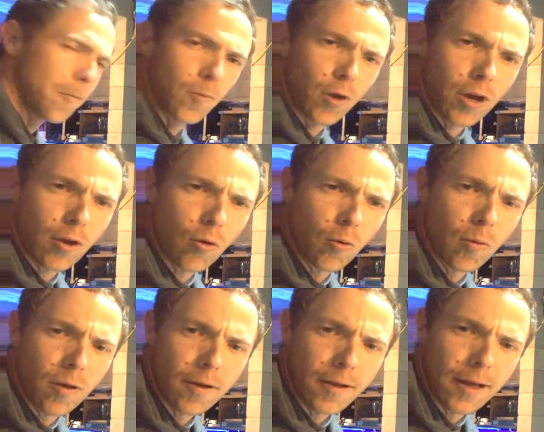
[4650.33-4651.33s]
very
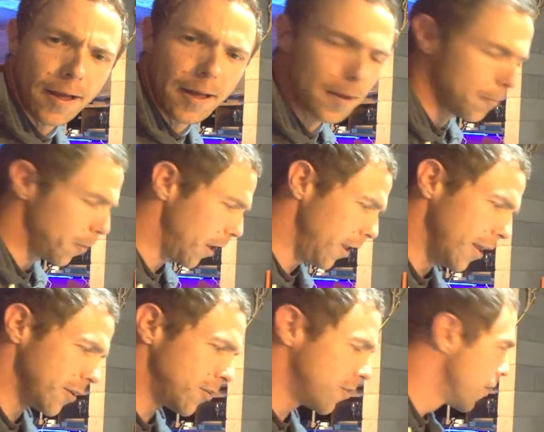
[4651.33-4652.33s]
cool. But
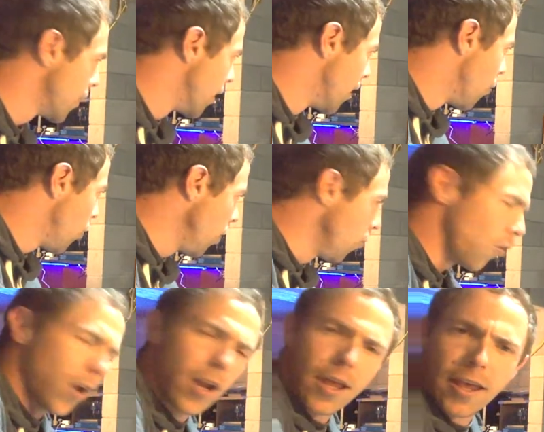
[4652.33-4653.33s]
yes, we didn't
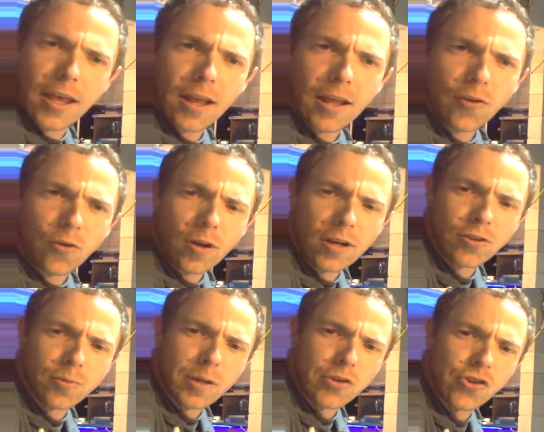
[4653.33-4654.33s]
really get into it as
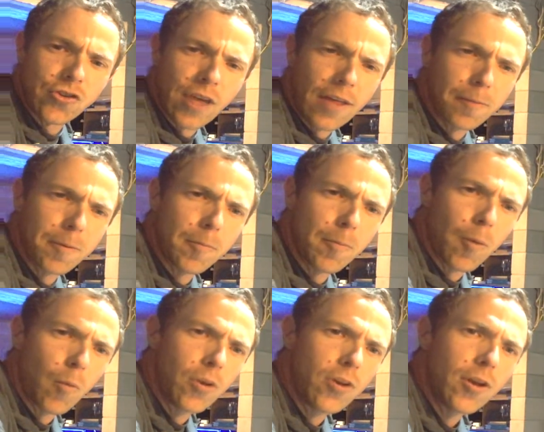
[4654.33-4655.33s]
much as other people, but
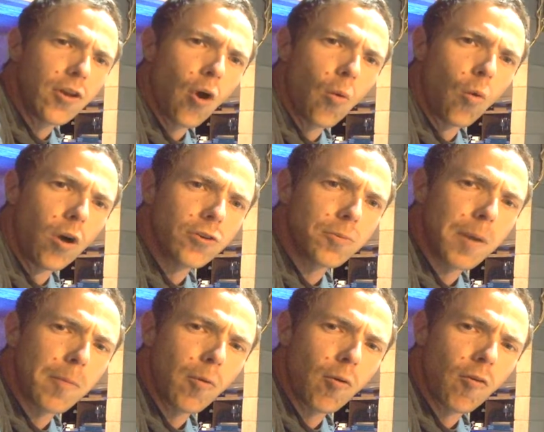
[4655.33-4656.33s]
we did go and watch
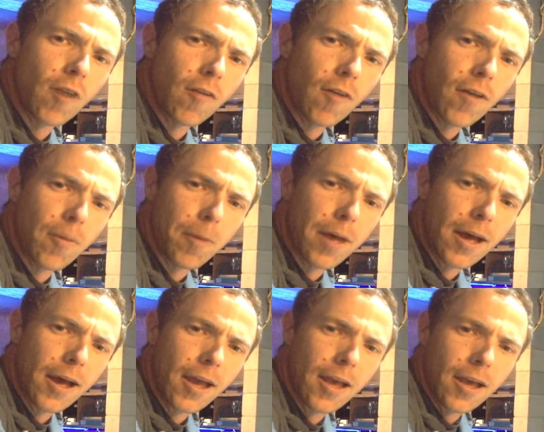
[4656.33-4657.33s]
people run around the park
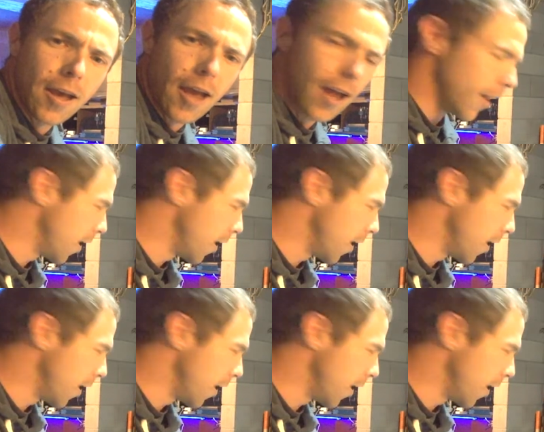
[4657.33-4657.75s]
and